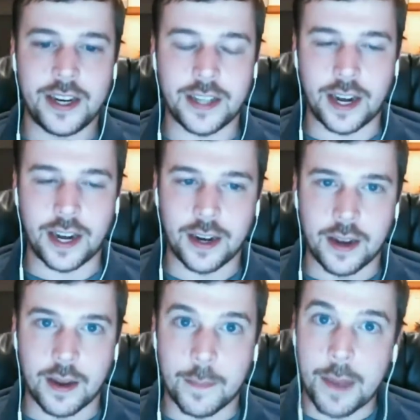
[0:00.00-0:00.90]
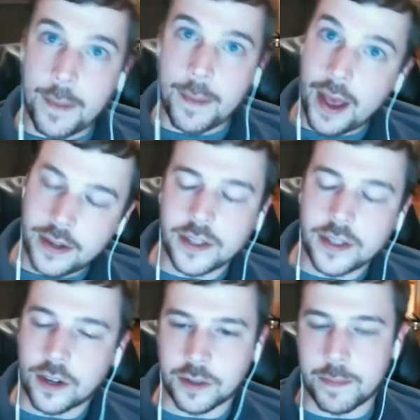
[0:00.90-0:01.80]
He's like, Bat because he
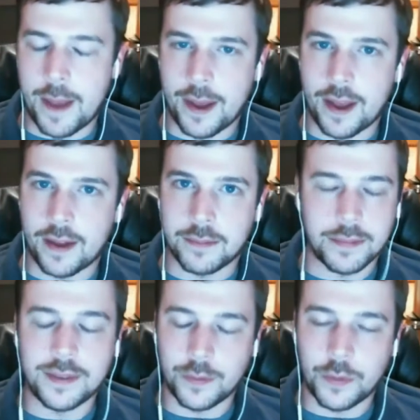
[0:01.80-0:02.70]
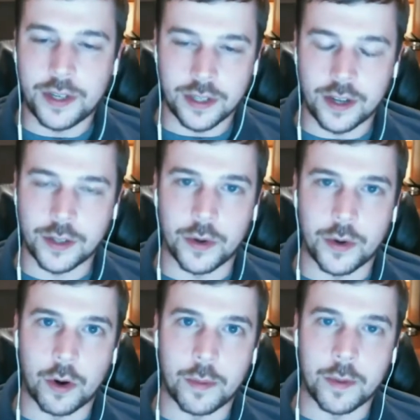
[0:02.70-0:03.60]
calls him Bat, which is also
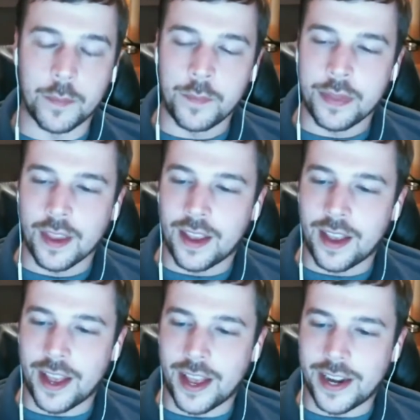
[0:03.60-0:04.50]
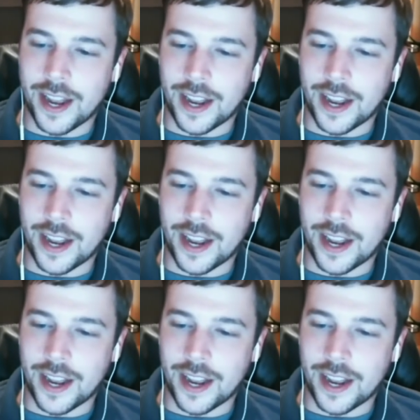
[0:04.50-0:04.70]
adorable. And